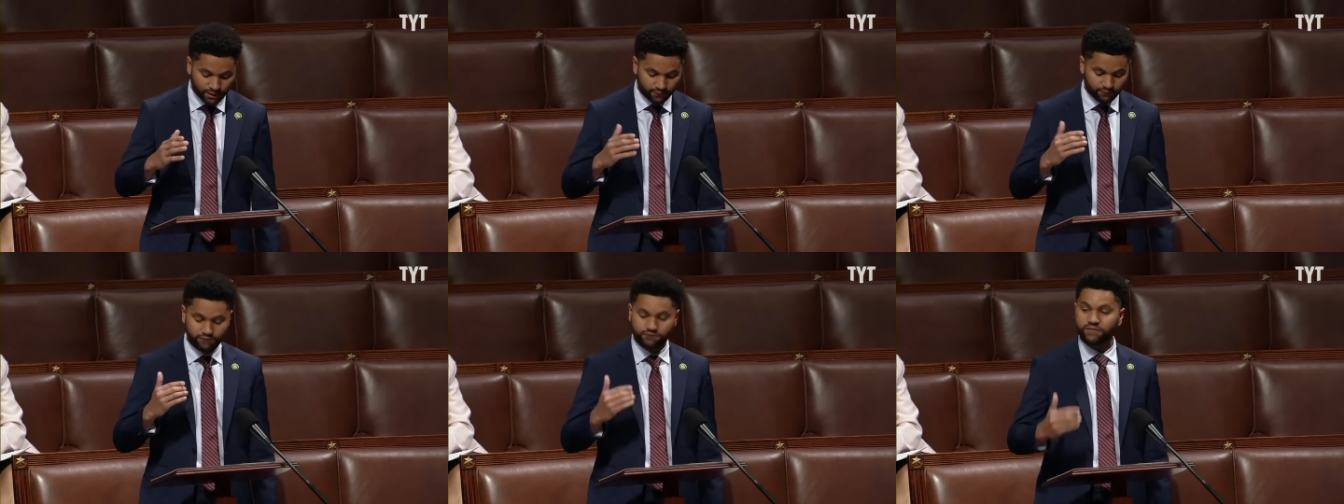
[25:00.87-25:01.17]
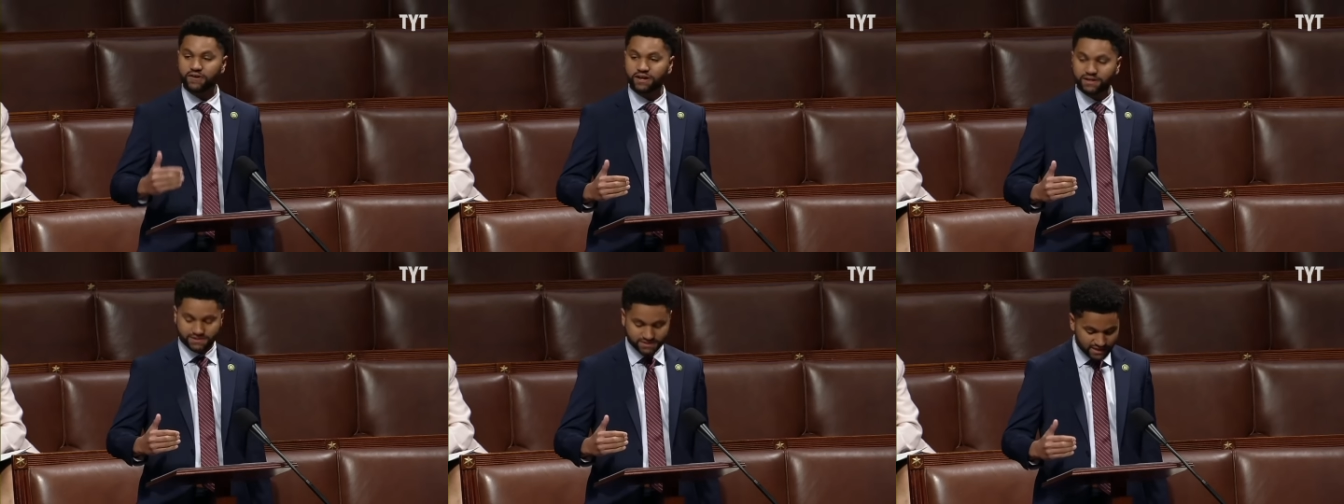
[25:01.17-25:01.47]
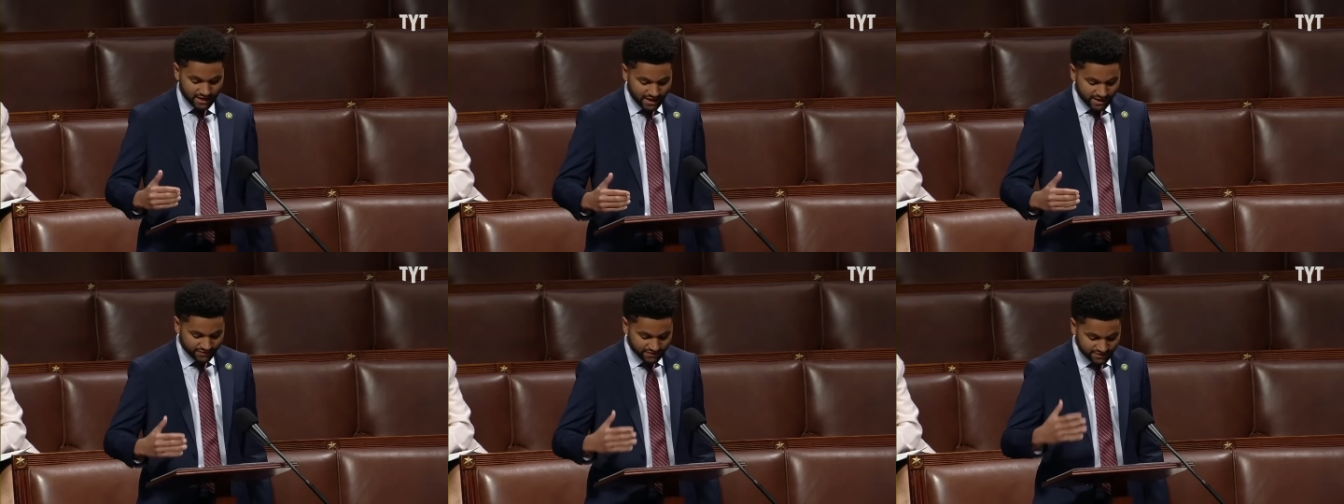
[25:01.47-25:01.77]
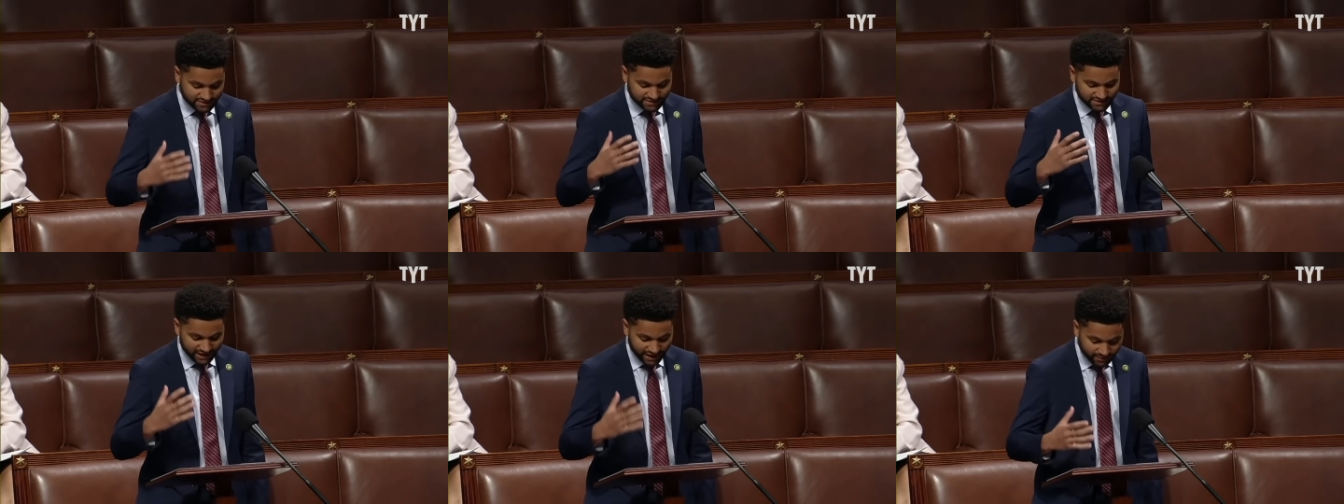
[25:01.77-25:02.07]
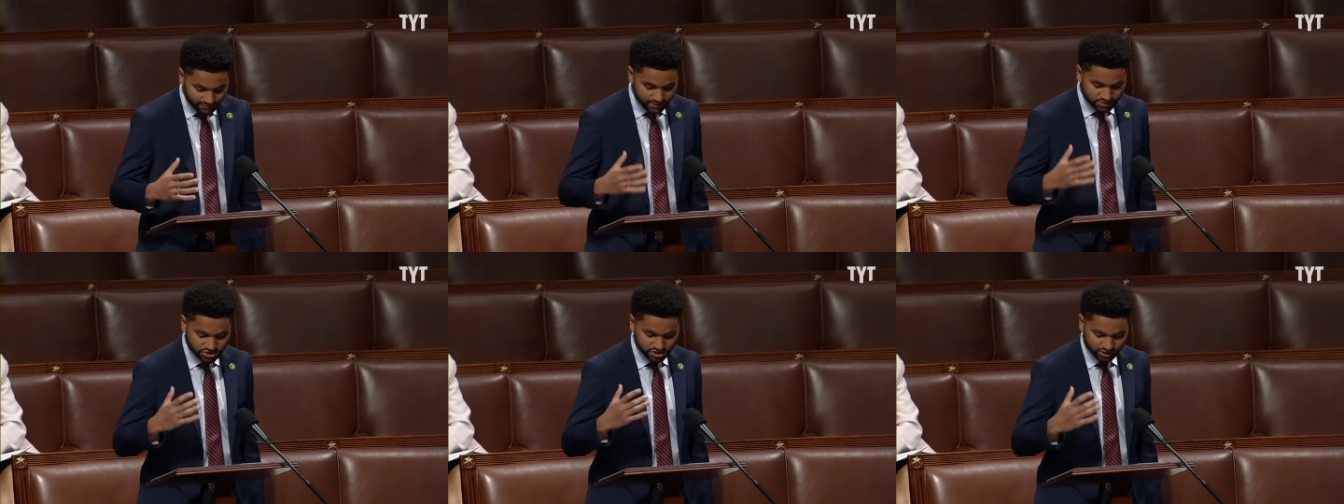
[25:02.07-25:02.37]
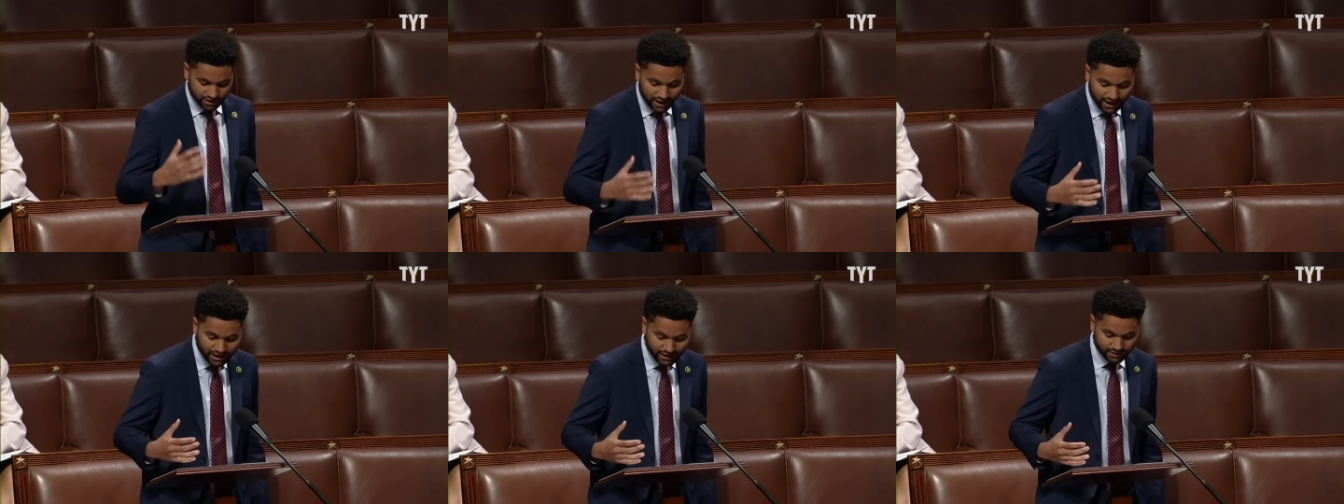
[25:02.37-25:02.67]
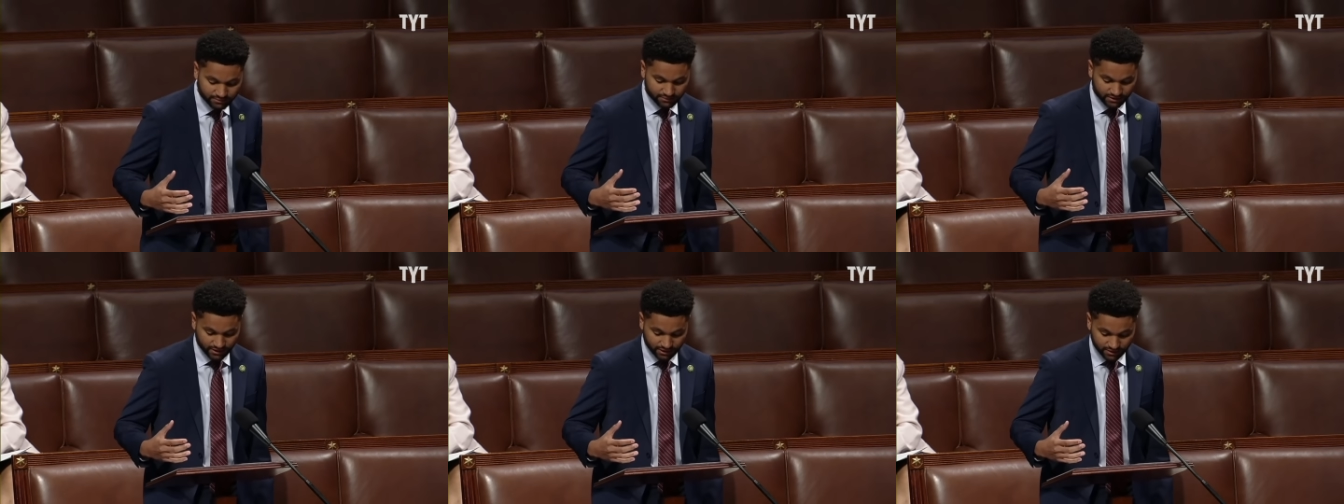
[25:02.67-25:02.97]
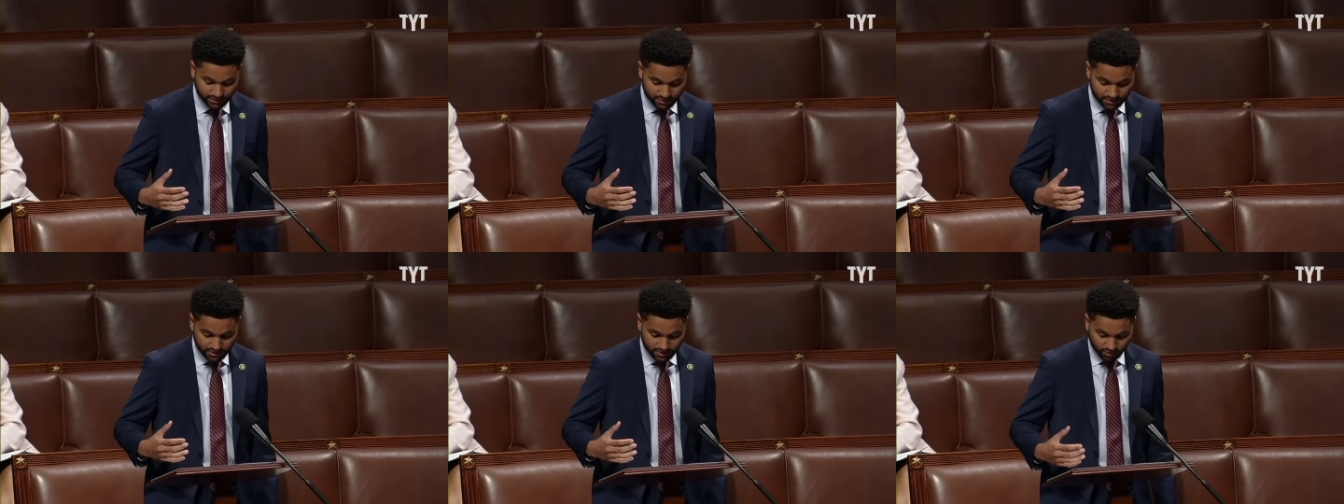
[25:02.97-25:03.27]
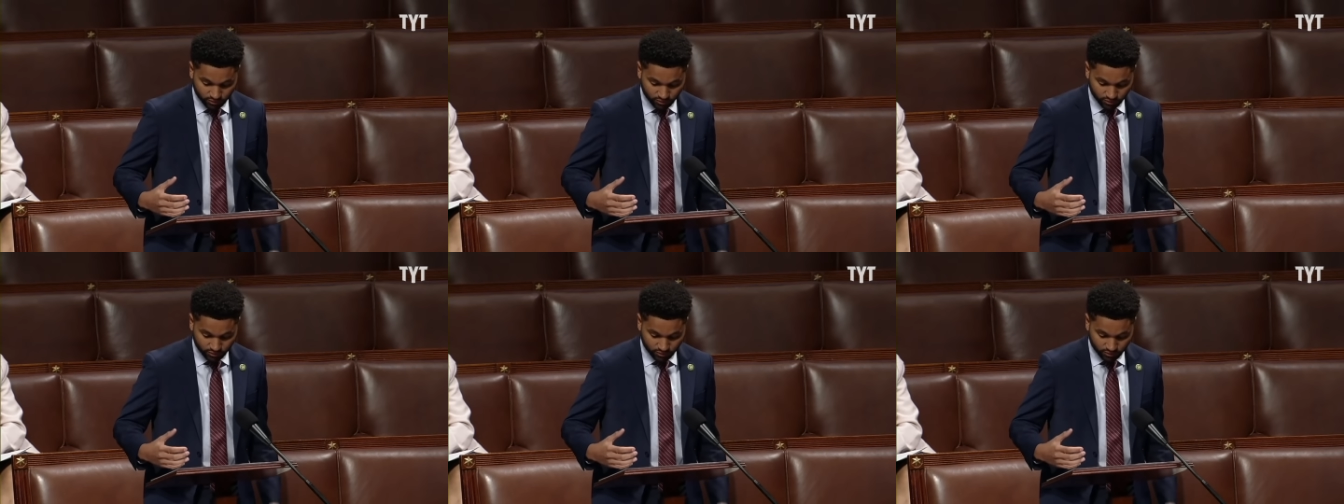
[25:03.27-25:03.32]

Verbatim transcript: to help fix this damaged economy,